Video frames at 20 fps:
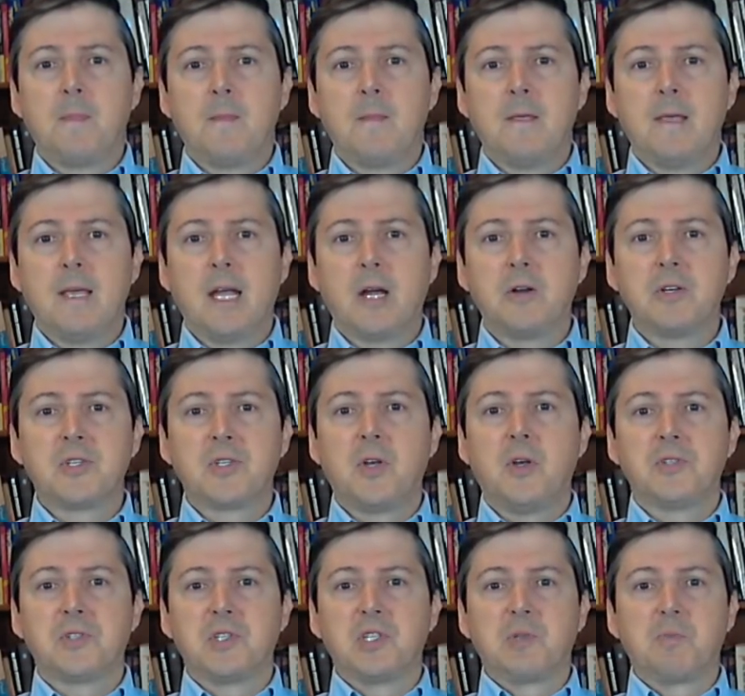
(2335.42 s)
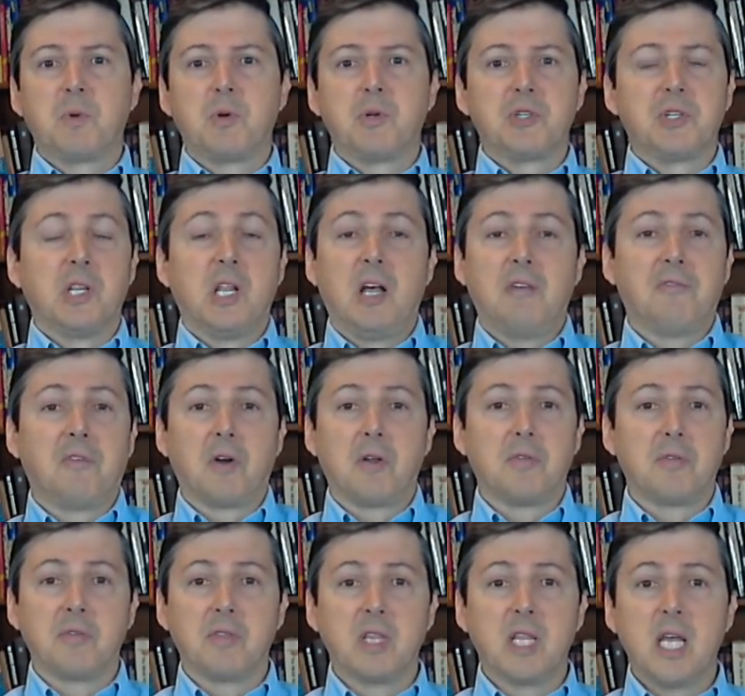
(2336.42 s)
Aerosols disperse a lot
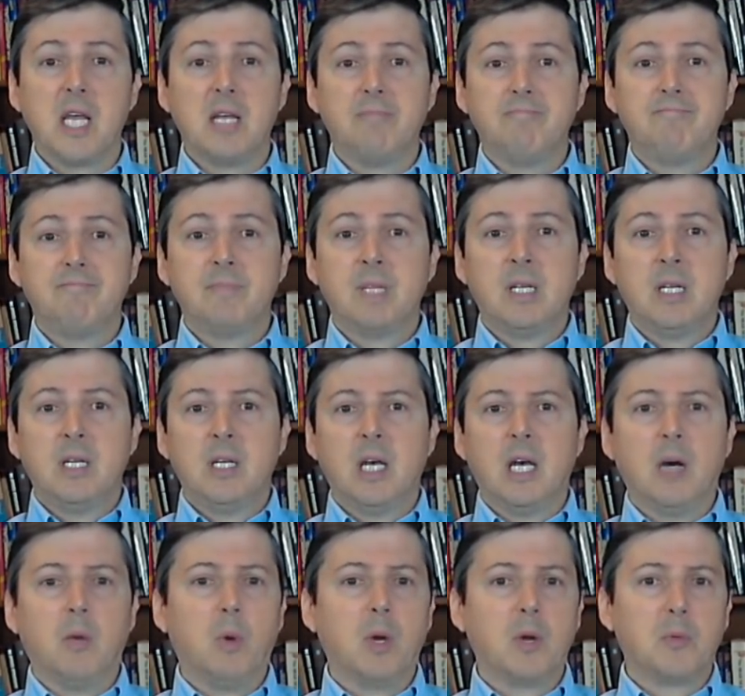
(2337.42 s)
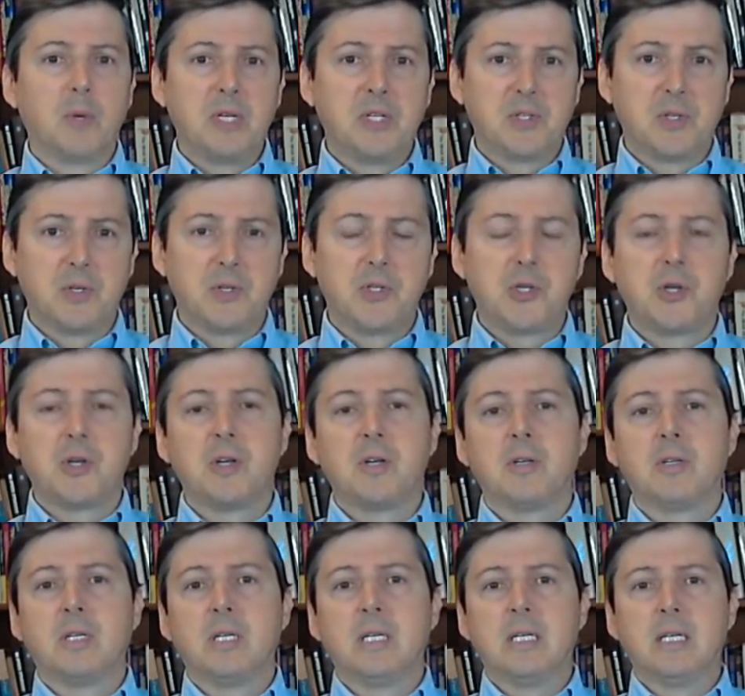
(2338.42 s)
farther than that. One researcher
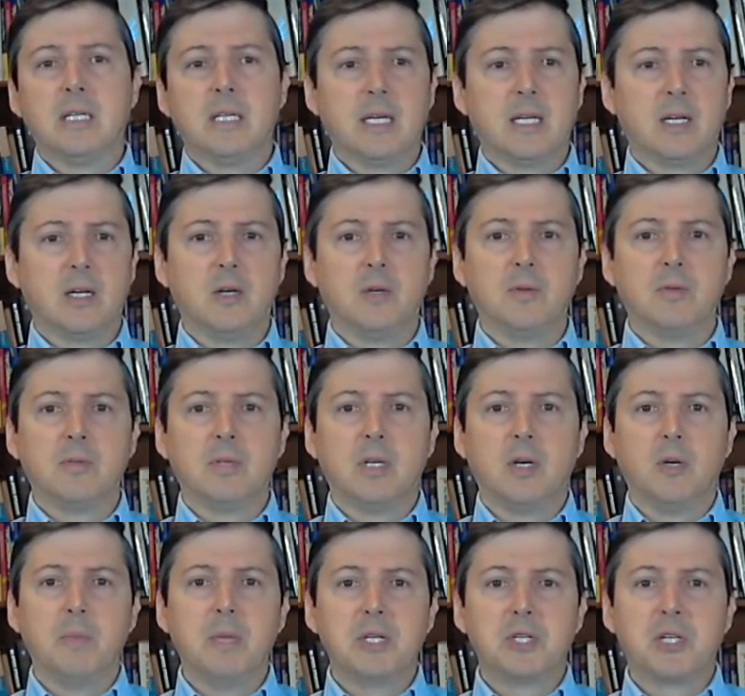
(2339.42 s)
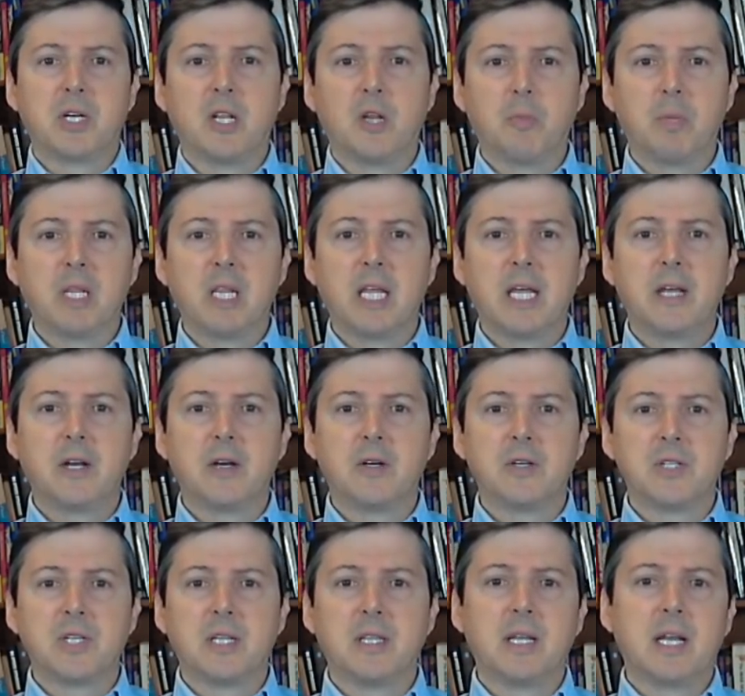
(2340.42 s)
that I'll mention a little bit later
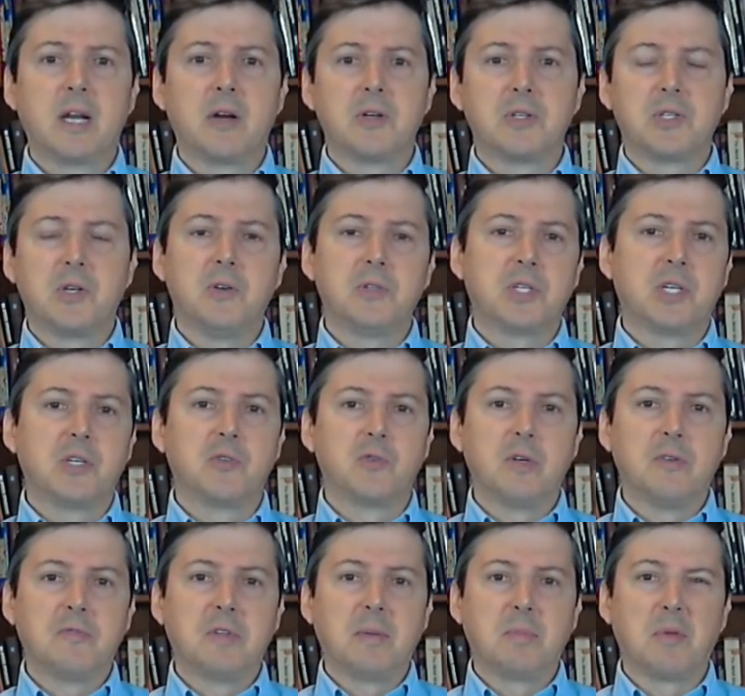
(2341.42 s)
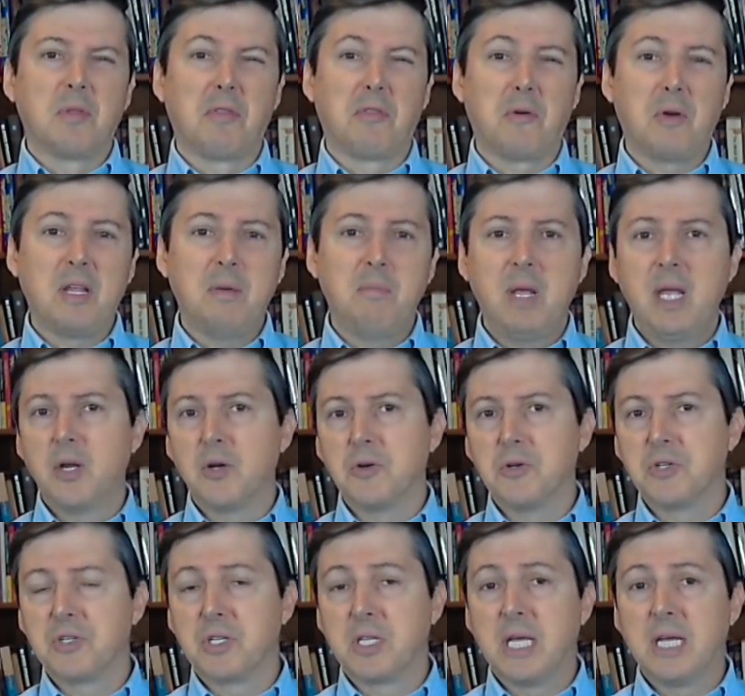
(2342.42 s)
said that aerosols can drift up to 30
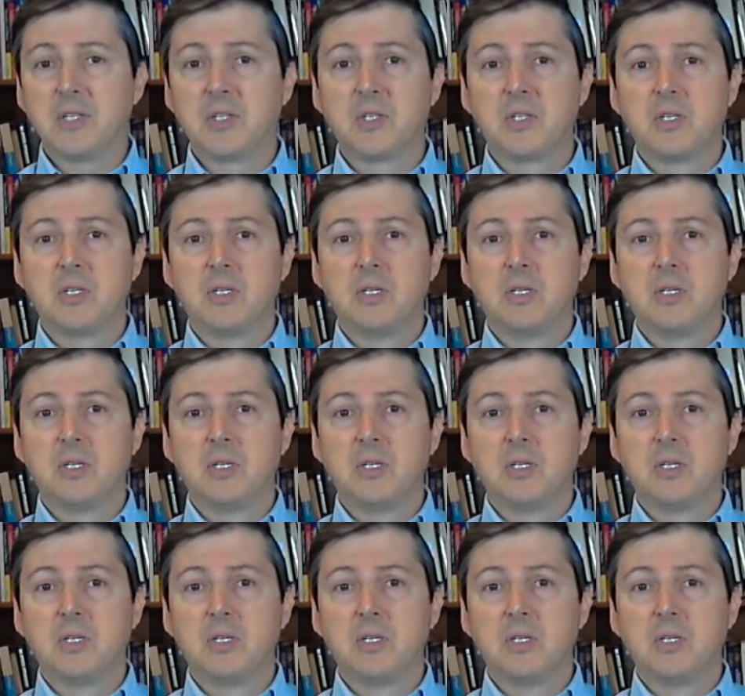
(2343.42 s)
meters. That's